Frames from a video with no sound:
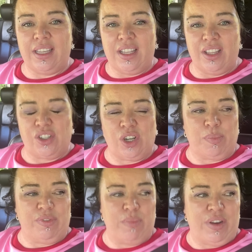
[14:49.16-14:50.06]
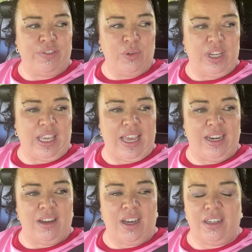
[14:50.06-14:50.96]
the top of my foot
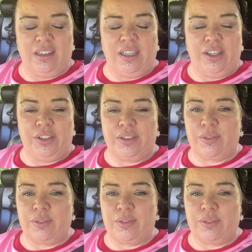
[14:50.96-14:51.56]
again. I don't know.